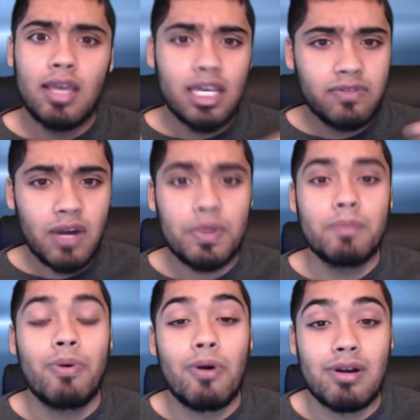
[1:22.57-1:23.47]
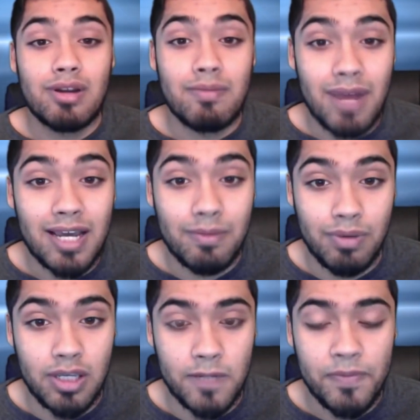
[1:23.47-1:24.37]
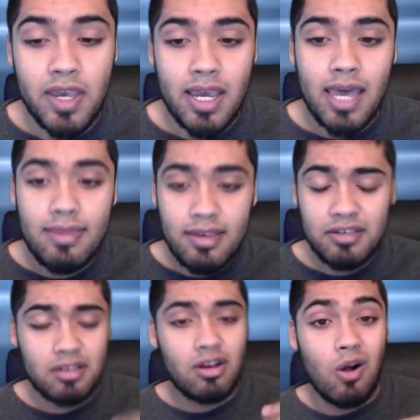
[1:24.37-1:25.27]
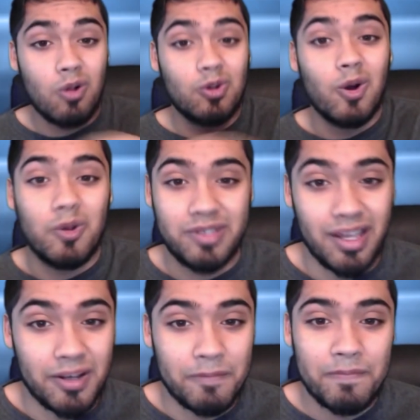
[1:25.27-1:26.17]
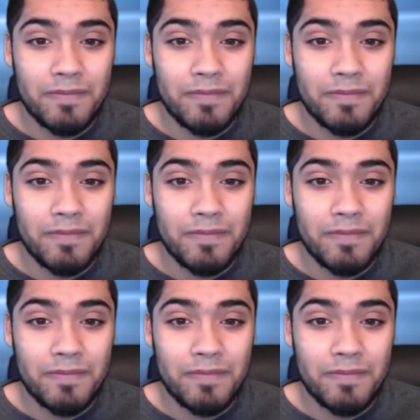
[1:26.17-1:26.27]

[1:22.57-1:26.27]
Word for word: is very important in my opinion, and this is called goal setting.